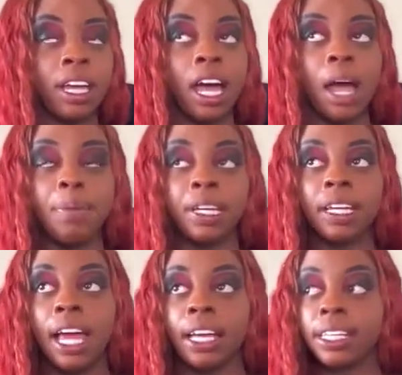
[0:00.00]
I've been
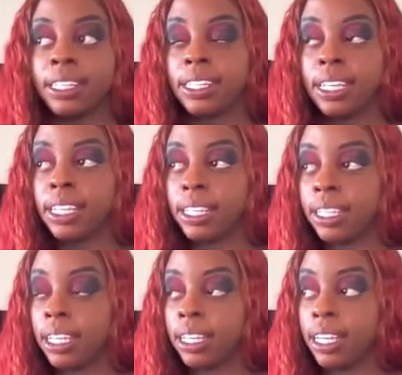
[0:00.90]
clocking
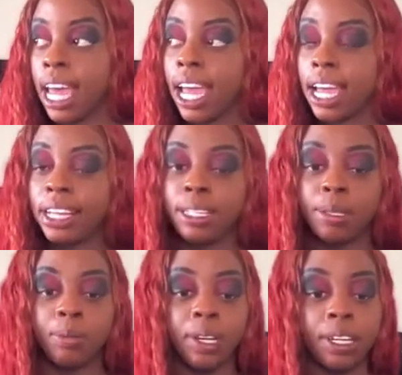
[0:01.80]
6, 9,
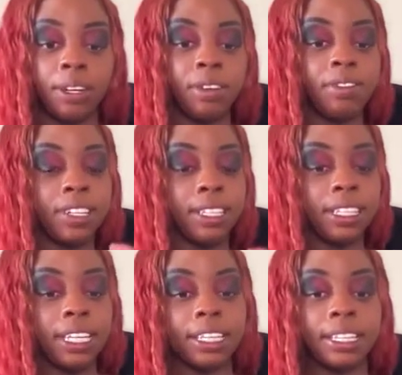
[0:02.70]
12,
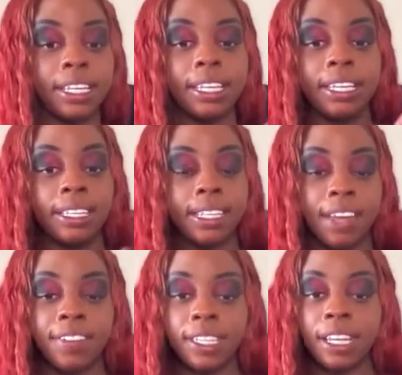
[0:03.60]
16,
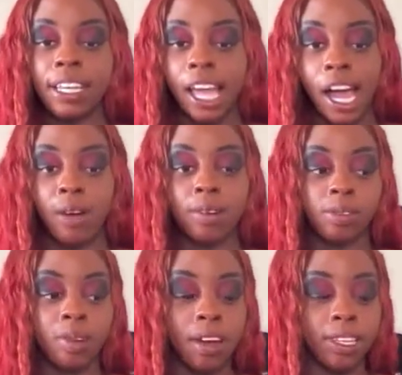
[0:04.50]
17 hours
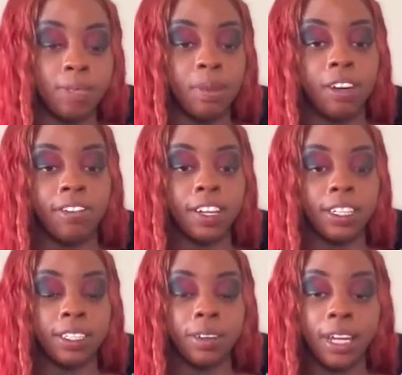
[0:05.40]
around this
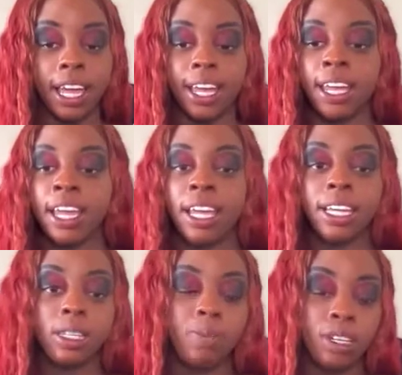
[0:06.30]
motherfuckers, okay?
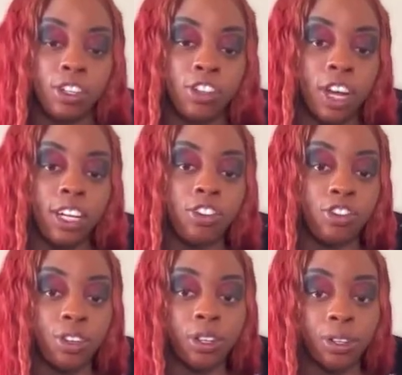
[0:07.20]
It's been a straight
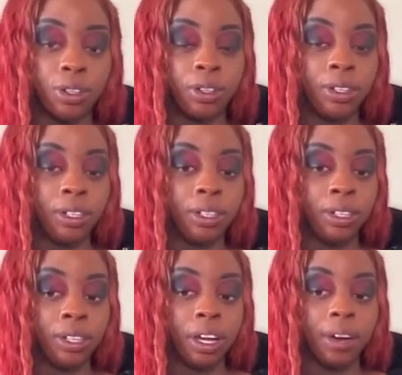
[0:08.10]
drill,
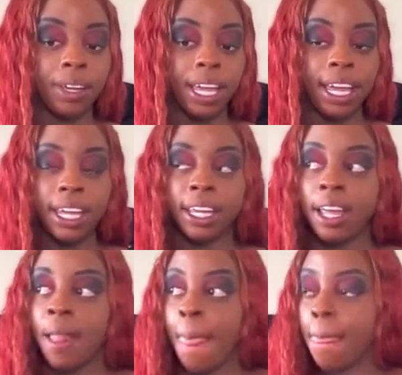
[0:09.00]
okay?
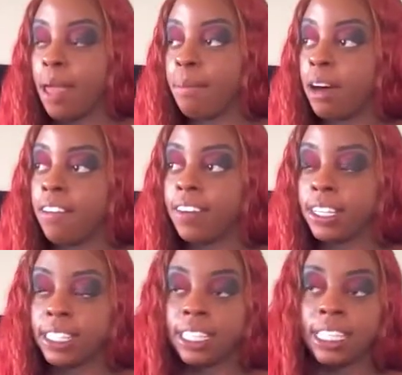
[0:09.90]
And
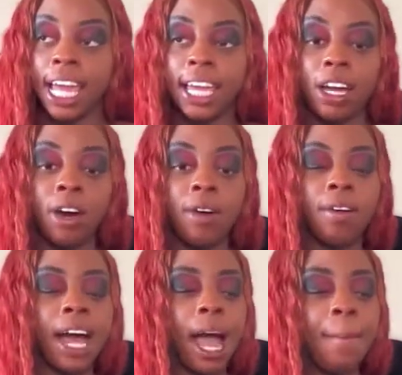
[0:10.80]
motherfuckers is like,
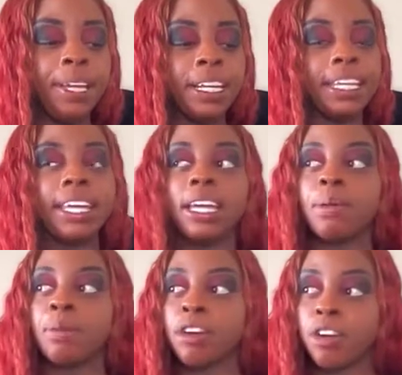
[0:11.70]
oh, I've been a
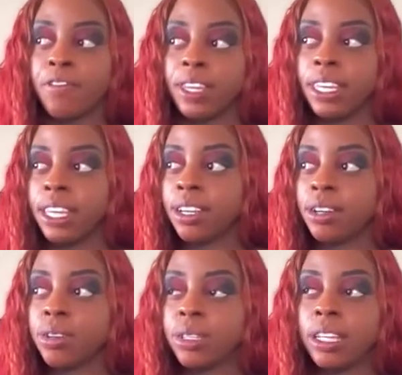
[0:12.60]
cam girl for
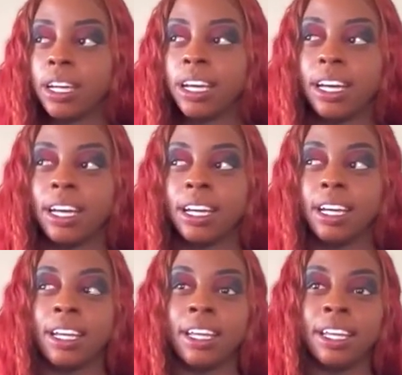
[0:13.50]
years, uh,
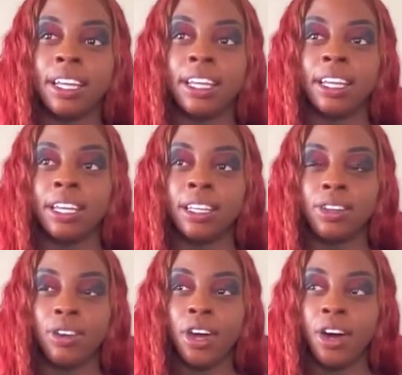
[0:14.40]

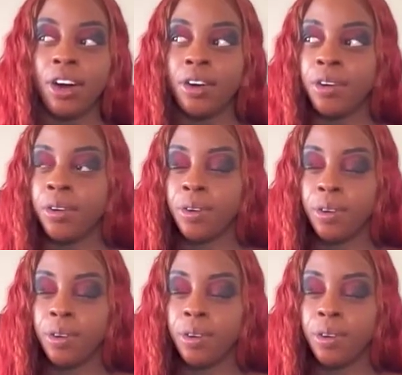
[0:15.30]
you know,